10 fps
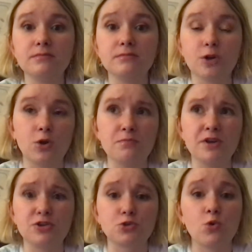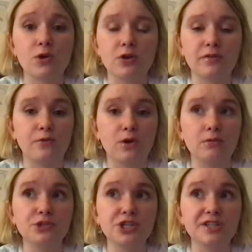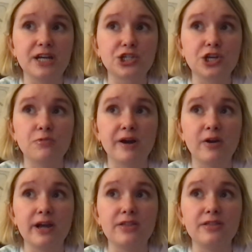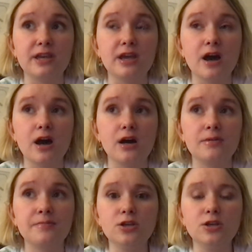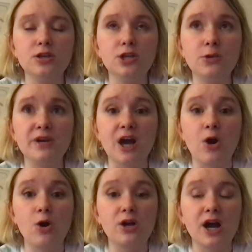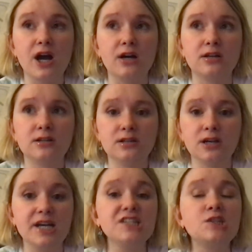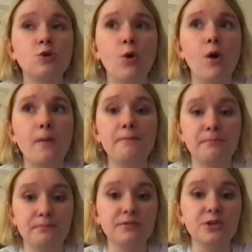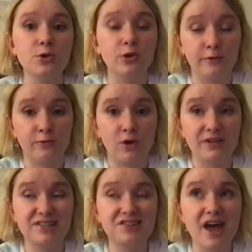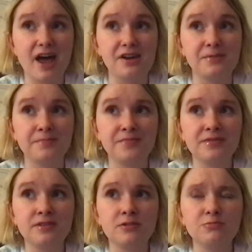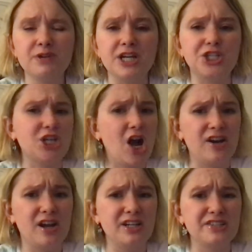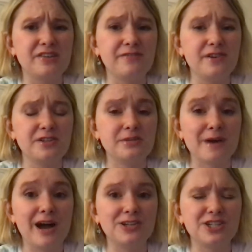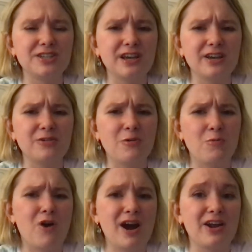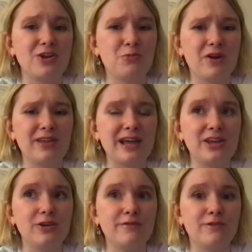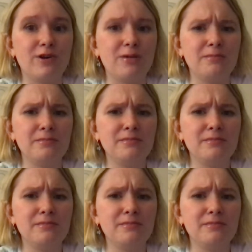her middle school uniform. She's actually wearing the Yuigaoka high school uniform instead, which Kanon is confused about. She's like, why are you wearing that uniform?